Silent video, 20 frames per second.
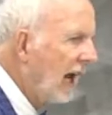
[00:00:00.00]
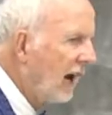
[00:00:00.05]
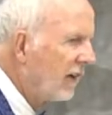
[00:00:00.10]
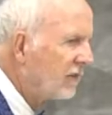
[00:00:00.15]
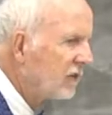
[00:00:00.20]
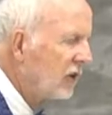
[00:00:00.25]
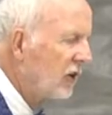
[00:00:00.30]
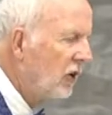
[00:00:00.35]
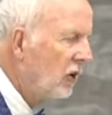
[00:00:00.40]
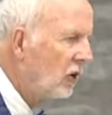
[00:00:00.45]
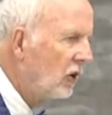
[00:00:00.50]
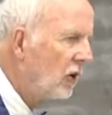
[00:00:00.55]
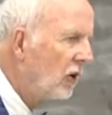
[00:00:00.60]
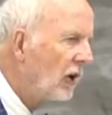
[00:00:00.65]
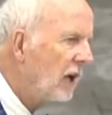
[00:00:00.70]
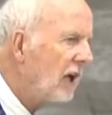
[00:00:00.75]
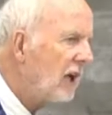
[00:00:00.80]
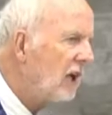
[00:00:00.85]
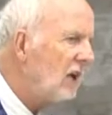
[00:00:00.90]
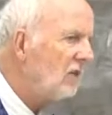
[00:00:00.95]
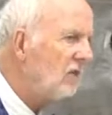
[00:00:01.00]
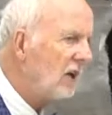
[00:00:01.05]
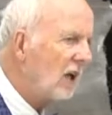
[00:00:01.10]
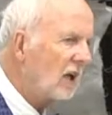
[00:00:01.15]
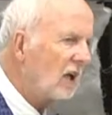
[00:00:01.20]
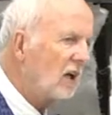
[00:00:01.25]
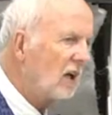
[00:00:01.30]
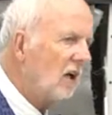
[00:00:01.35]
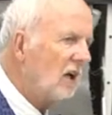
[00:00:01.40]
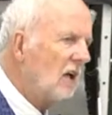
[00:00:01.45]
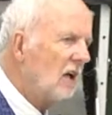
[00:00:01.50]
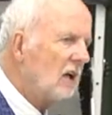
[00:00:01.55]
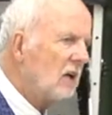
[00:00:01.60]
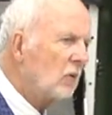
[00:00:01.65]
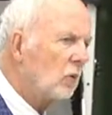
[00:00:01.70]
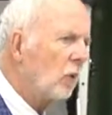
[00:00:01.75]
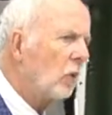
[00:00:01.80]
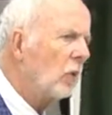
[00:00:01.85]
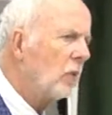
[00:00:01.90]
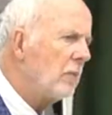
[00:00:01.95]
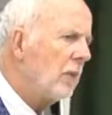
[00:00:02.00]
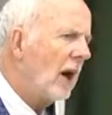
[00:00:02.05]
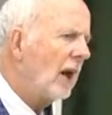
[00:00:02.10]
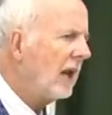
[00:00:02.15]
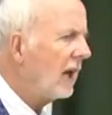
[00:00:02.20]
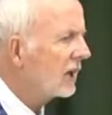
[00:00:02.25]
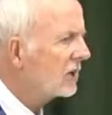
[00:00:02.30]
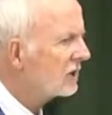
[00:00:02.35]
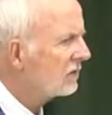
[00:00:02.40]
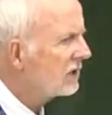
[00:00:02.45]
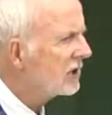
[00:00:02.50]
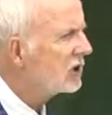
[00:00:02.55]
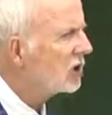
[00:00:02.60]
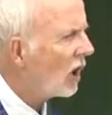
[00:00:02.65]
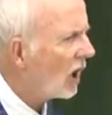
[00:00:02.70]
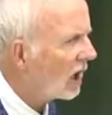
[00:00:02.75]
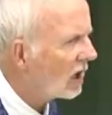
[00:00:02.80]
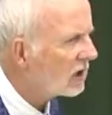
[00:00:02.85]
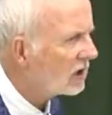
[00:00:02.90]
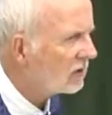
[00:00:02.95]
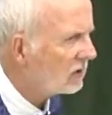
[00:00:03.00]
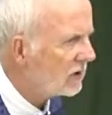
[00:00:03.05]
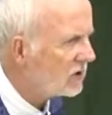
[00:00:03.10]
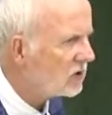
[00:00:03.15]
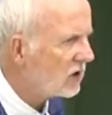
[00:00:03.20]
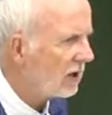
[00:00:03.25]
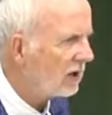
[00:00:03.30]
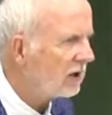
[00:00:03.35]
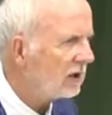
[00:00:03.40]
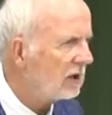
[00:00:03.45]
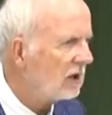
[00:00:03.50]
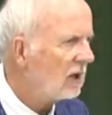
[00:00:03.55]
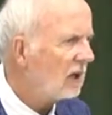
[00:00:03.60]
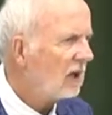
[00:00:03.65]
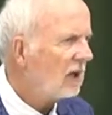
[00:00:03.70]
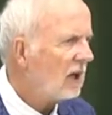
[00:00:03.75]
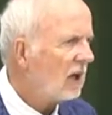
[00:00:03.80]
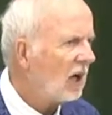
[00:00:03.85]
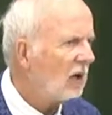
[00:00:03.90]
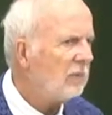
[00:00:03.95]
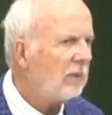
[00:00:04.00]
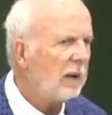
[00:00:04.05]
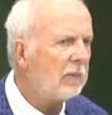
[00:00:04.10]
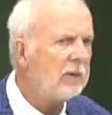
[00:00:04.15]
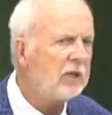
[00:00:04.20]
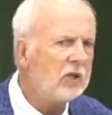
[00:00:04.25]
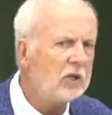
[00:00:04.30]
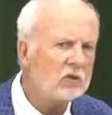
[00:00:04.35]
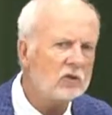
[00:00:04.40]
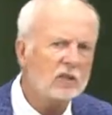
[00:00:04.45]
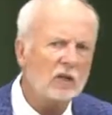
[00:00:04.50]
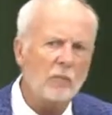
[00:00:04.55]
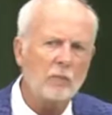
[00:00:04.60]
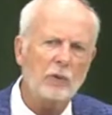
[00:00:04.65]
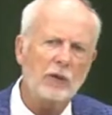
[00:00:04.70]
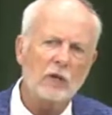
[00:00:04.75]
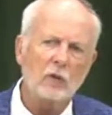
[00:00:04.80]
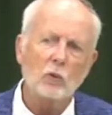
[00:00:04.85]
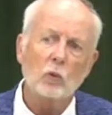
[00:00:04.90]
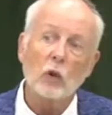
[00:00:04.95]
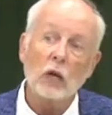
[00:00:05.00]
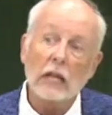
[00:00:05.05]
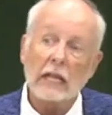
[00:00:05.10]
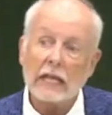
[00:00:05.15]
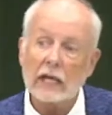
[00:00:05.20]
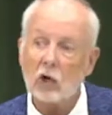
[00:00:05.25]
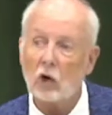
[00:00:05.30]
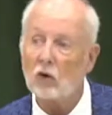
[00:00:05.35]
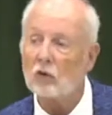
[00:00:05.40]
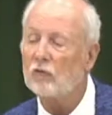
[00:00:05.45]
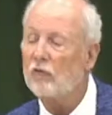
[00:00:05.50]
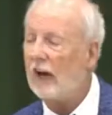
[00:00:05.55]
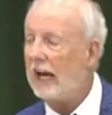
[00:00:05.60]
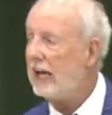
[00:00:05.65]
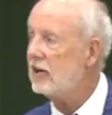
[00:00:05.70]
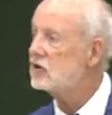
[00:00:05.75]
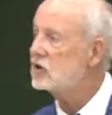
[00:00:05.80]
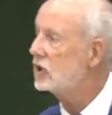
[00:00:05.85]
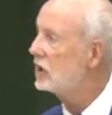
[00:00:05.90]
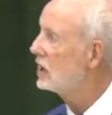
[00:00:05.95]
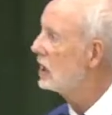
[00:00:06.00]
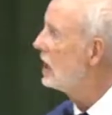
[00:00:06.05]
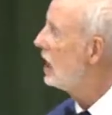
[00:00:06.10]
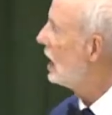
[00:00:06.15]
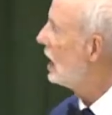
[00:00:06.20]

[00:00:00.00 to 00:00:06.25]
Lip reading: afternoon or evening where we might actually talk to each other and maybe do something really old-fashioned